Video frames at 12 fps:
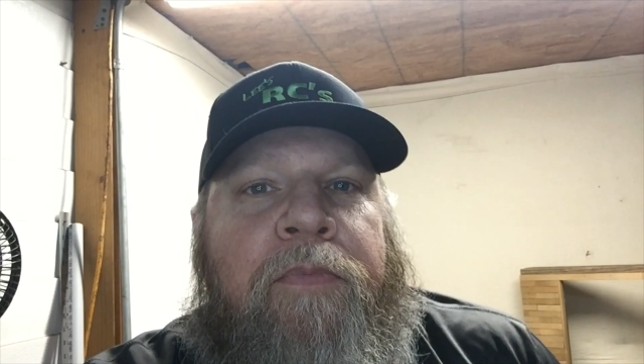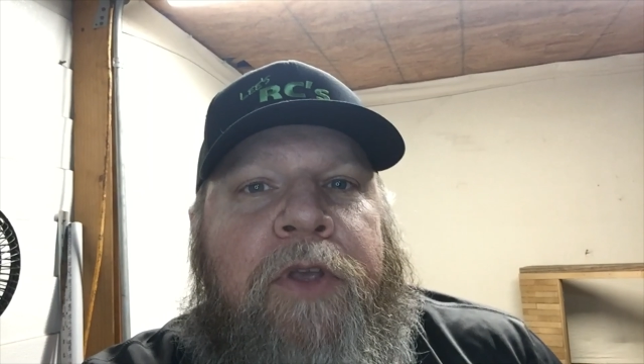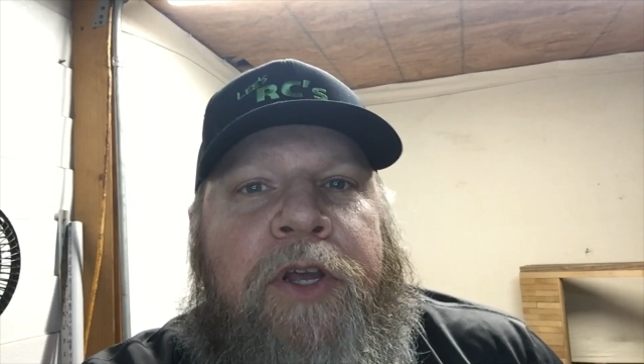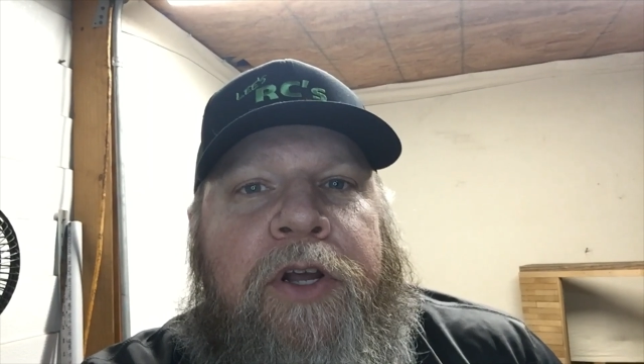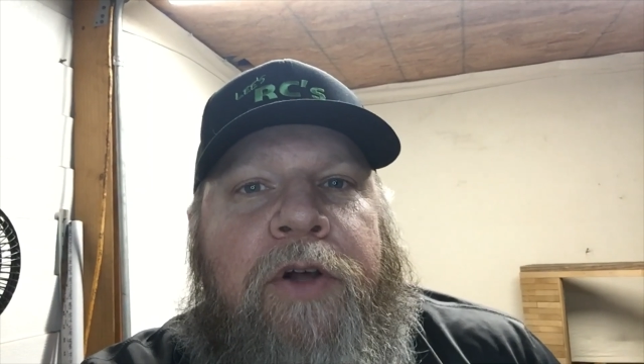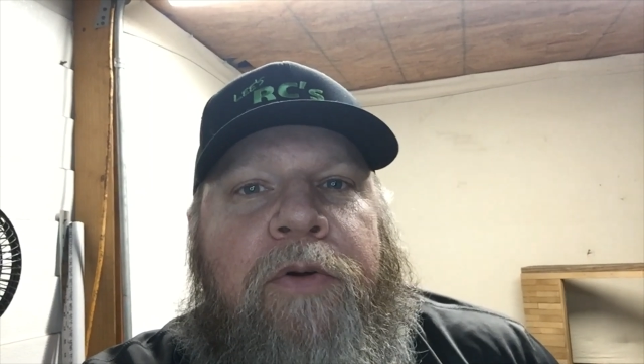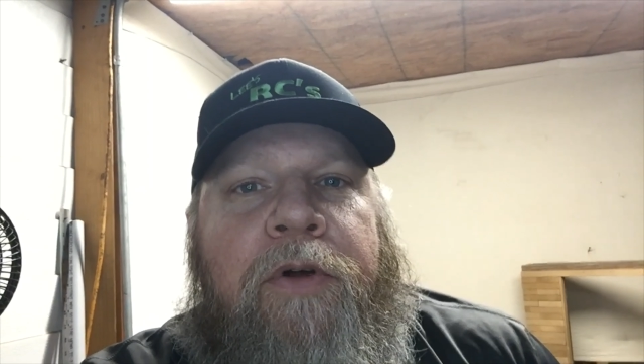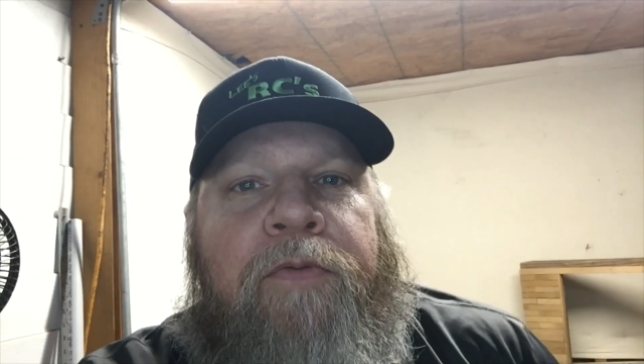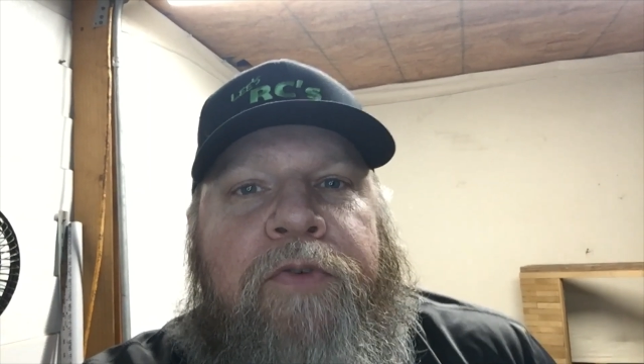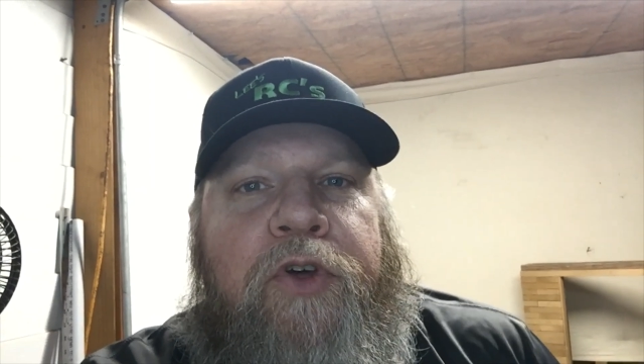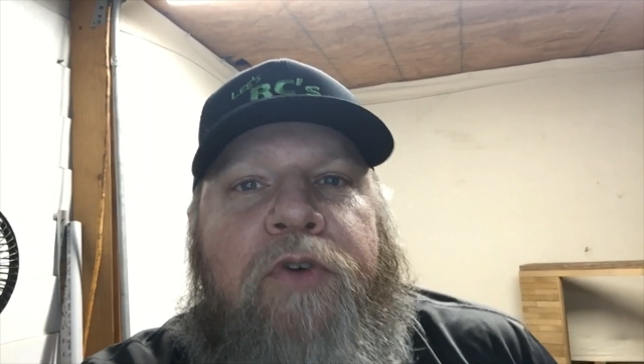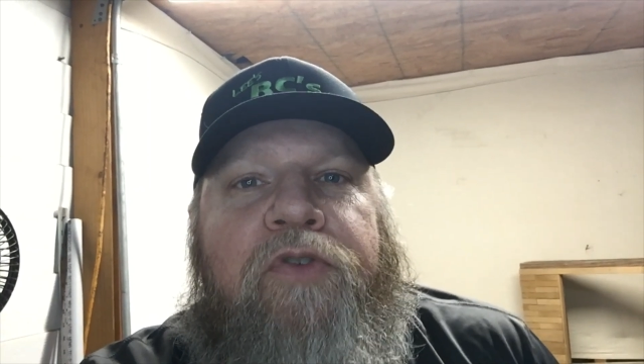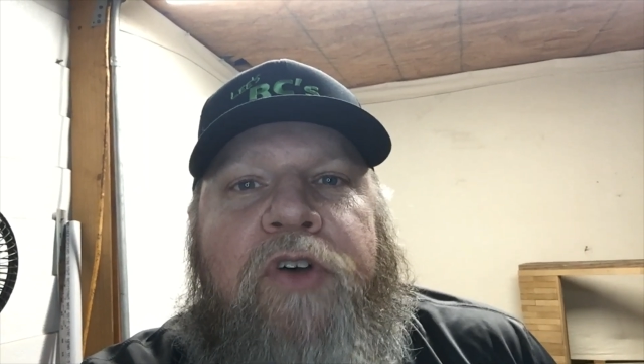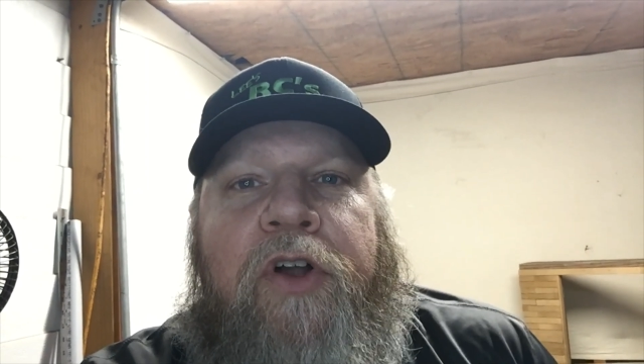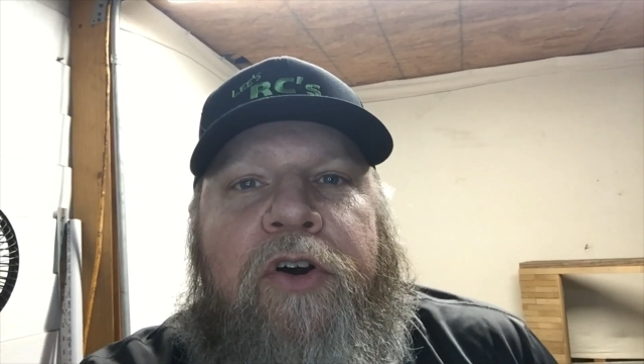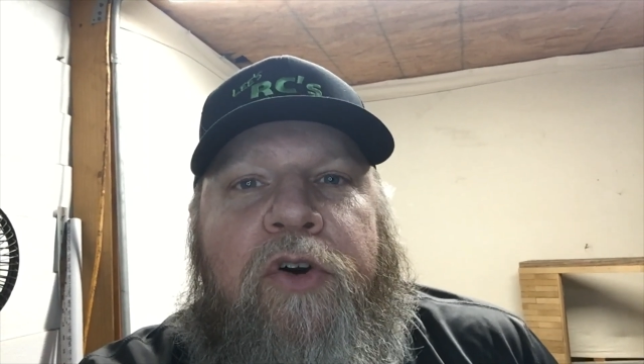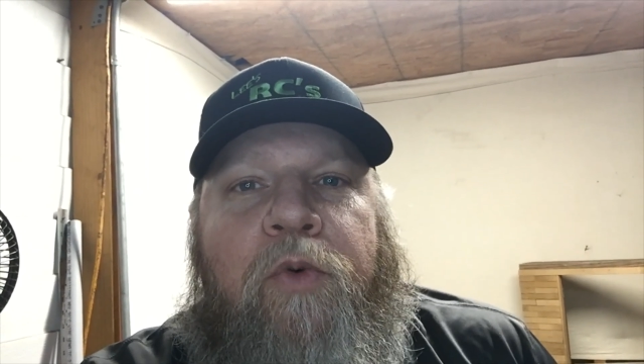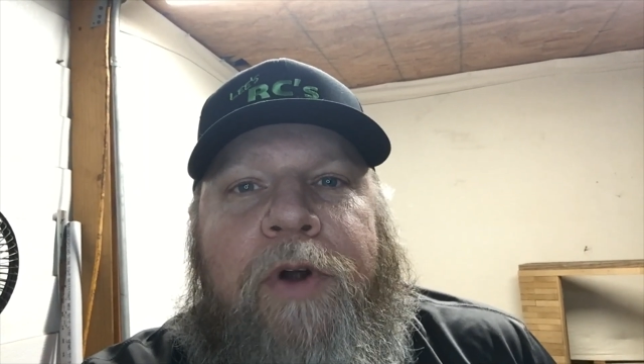you know, views
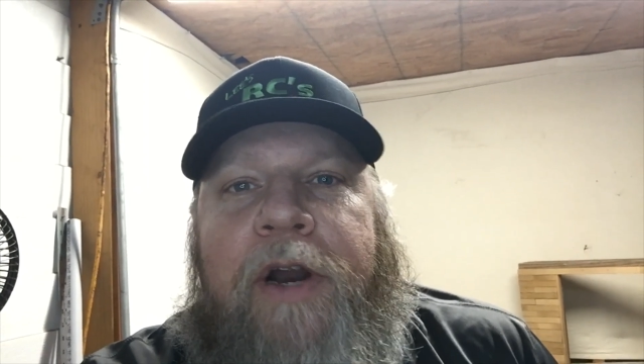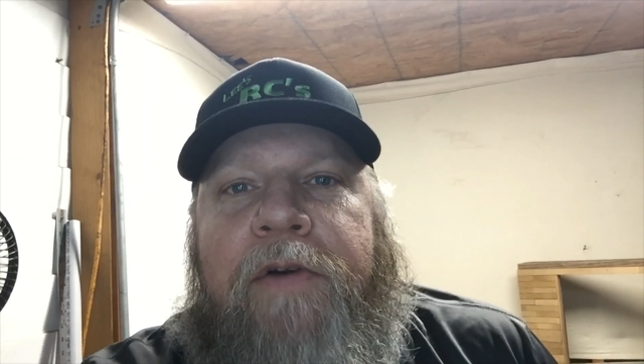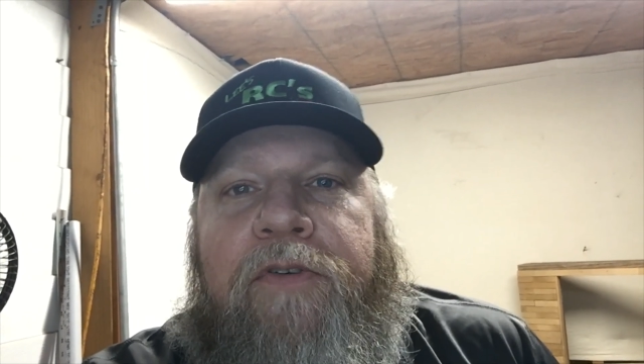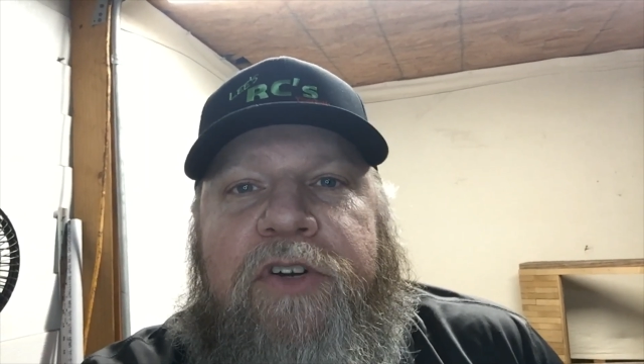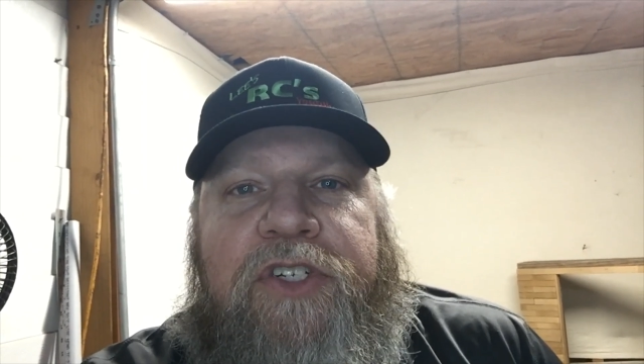on it or whatever,